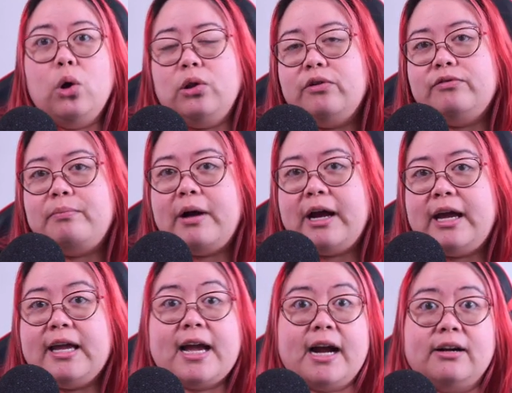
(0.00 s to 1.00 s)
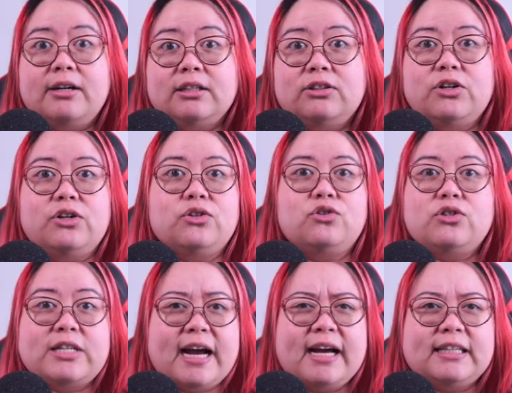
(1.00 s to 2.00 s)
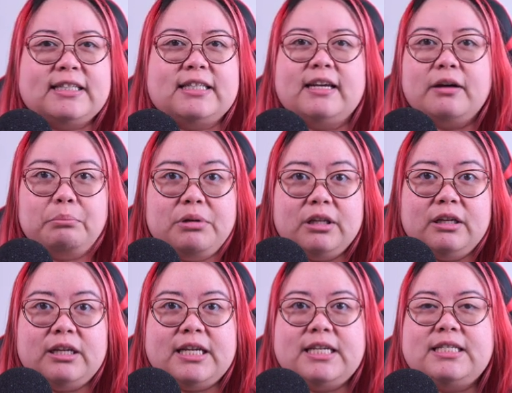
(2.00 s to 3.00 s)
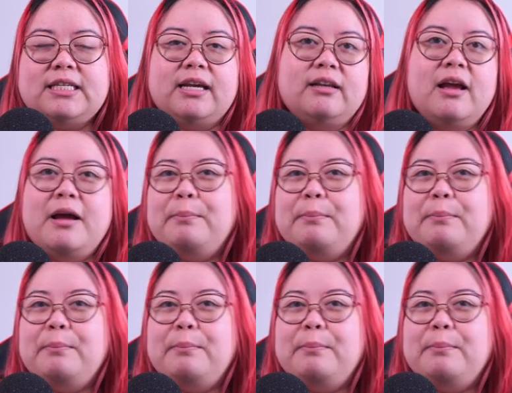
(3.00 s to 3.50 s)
all of my character stats like abilities and